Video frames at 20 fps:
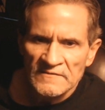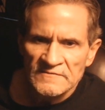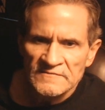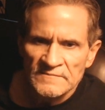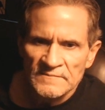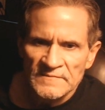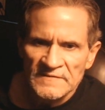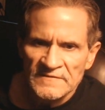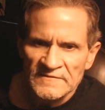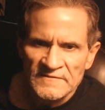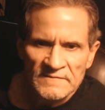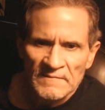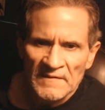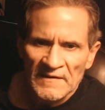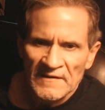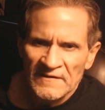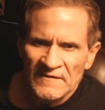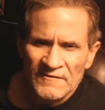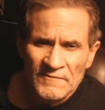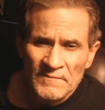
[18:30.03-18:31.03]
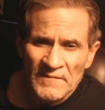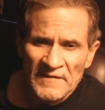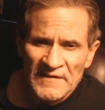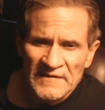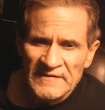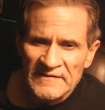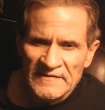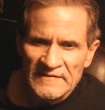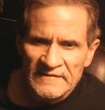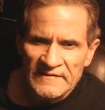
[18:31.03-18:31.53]
I mean, does anybody go to the bank and
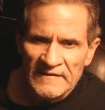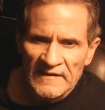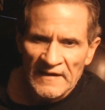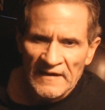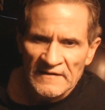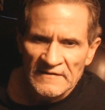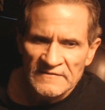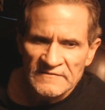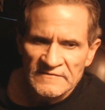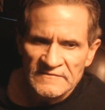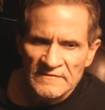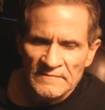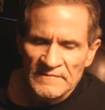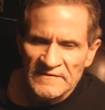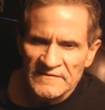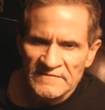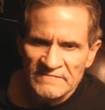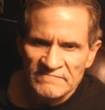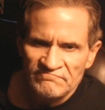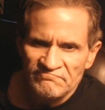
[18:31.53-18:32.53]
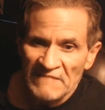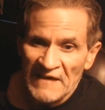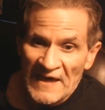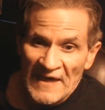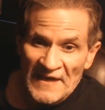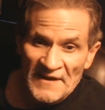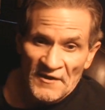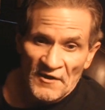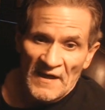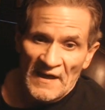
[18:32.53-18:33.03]
get cash? I mean,
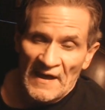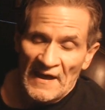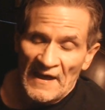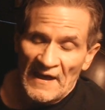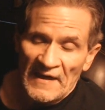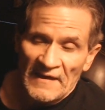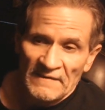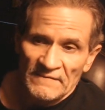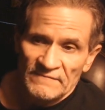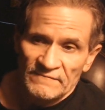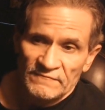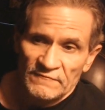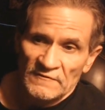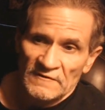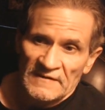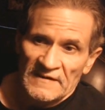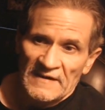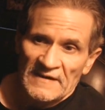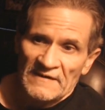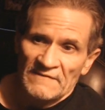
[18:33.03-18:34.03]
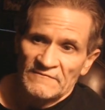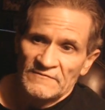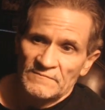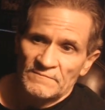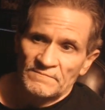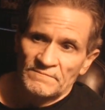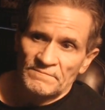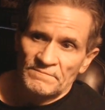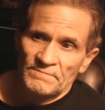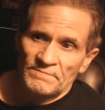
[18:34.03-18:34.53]
I really haven't
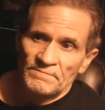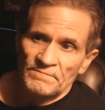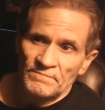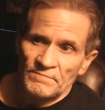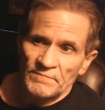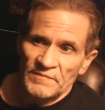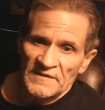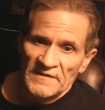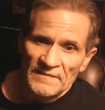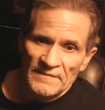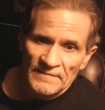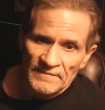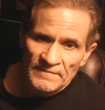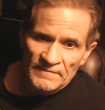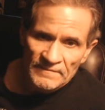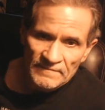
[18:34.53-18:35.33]
been.